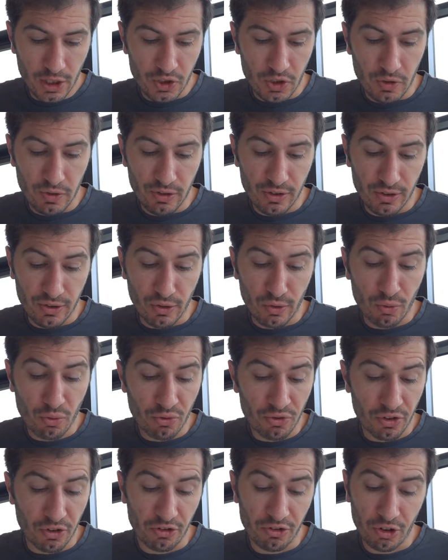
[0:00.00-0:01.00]
Jurors are
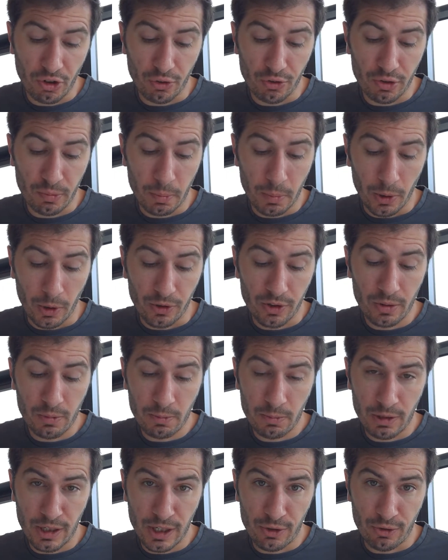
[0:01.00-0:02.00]
also told to put
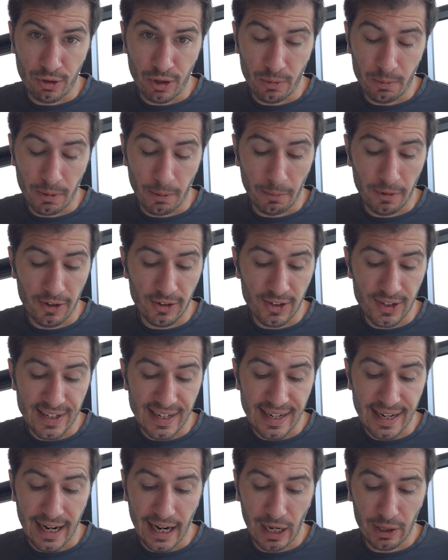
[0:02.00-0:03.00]
pre-trial
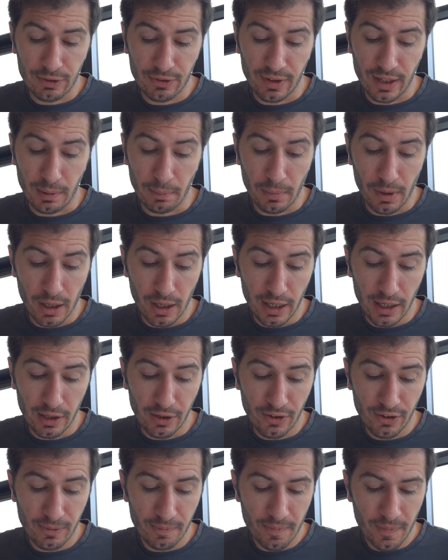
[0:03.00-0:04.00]
publicity out of their
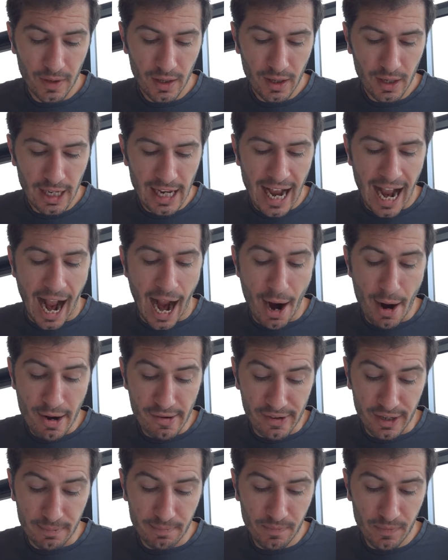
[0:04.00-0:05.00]
minds.
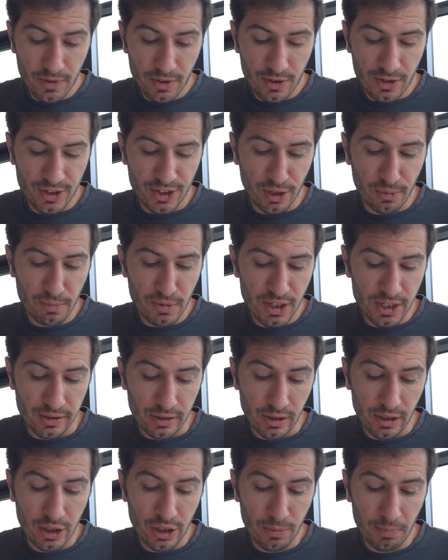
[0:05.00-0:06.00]
However, some
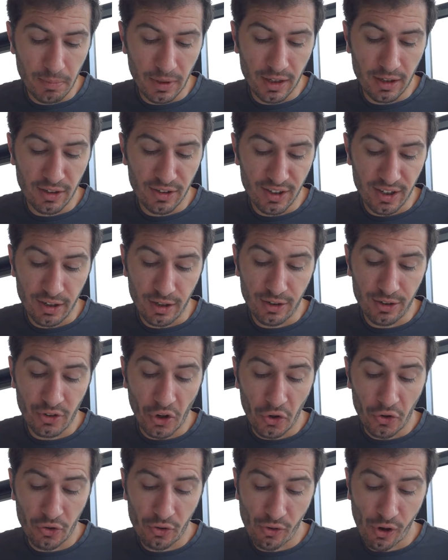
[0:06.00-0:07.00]
material could be considered
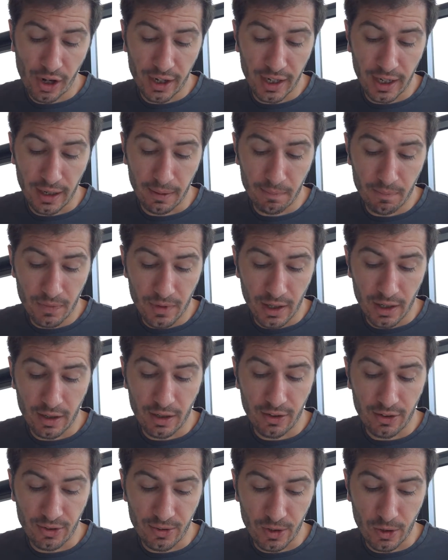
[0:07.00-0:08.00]
so striking it
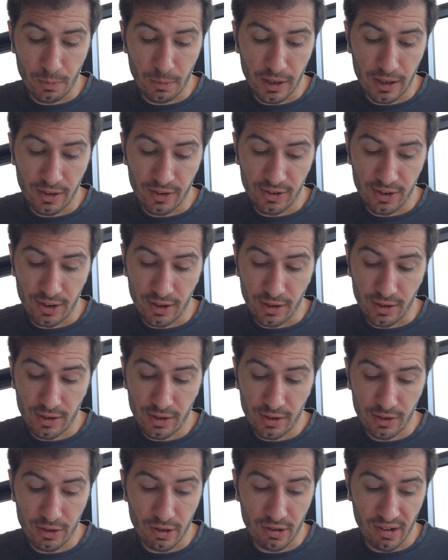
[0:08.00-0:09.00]
could still be considered
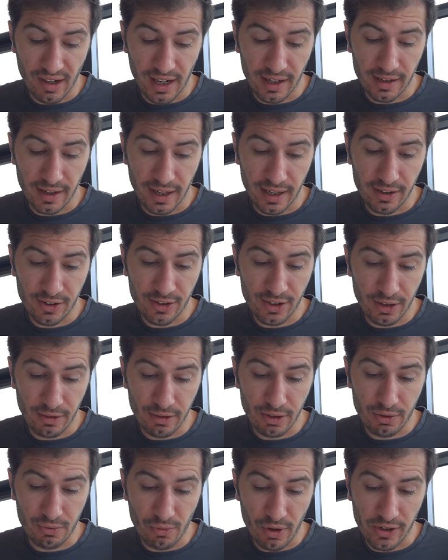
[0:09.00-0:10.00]
to create a
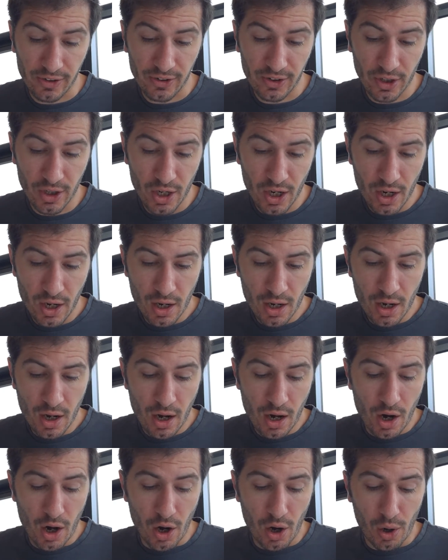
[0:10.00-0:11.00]
serious risk
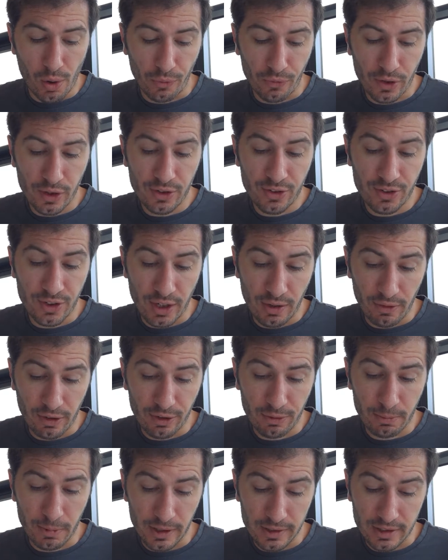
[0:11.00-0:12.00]
of
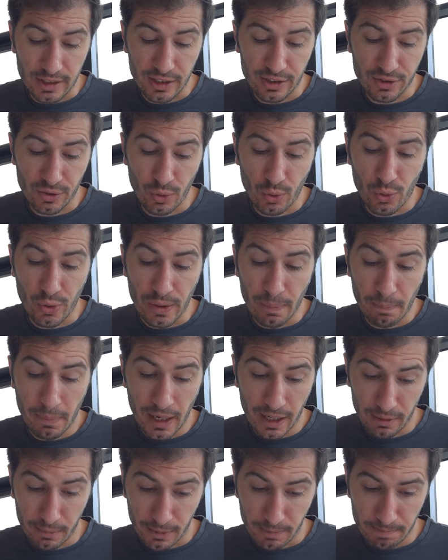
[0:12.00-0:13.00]
serious prejudice or
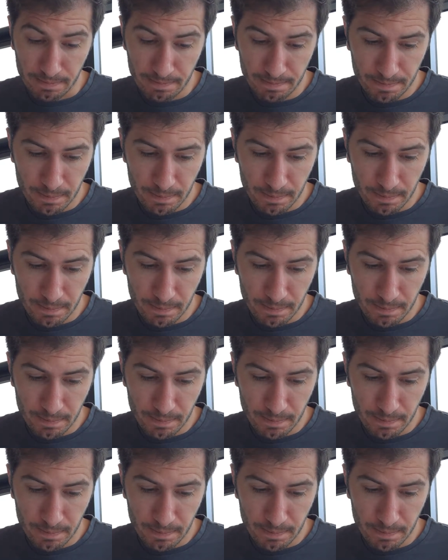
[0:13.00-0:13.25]
impediment.